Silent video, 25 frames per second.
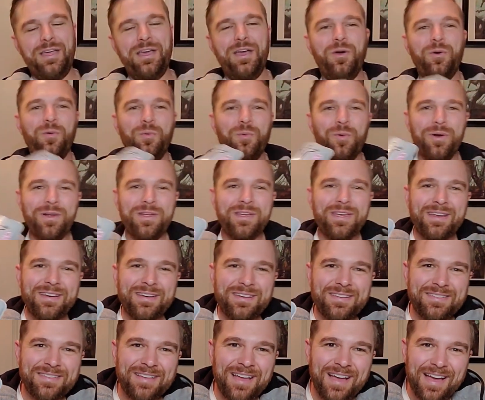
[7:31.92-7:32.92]
a Working
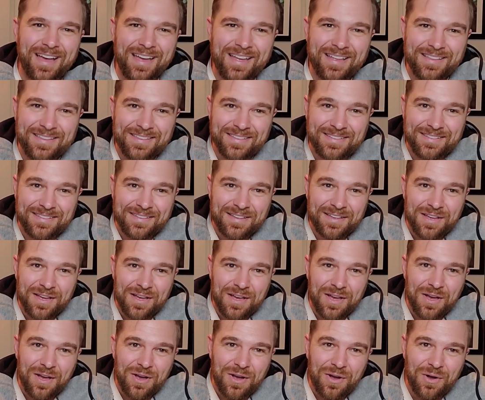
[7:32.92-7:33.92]
Designs
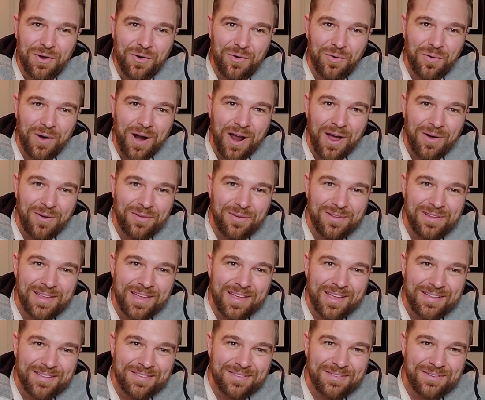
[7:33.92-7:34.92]

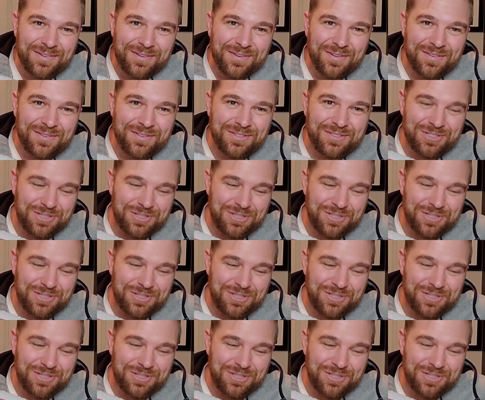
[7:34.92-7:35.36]
Growlancer